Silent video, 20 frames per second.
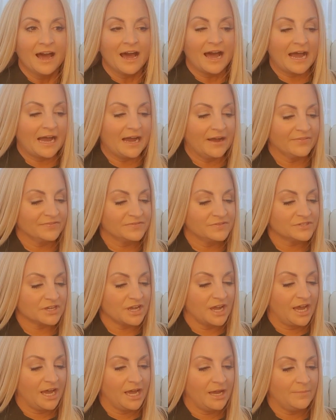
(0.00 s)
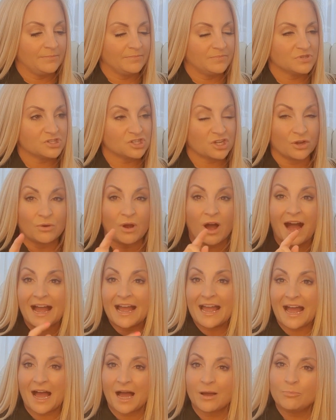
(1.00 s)
And so
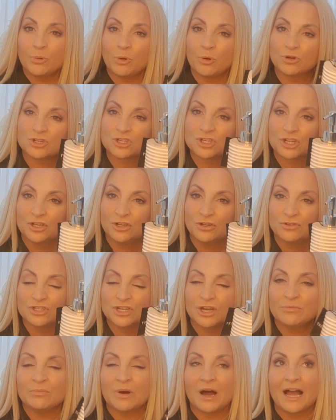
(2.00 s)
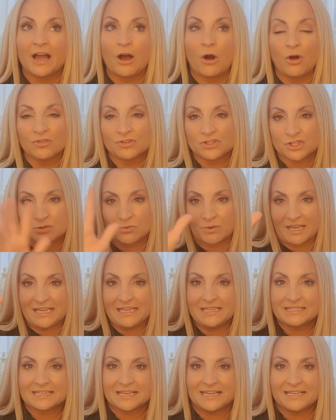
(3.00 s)
I bought two. So my
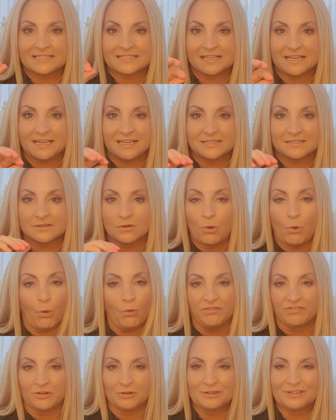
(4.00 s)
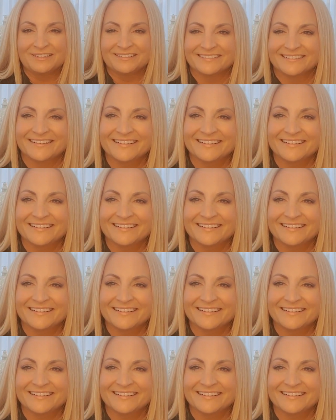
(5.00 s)
ensuite is awful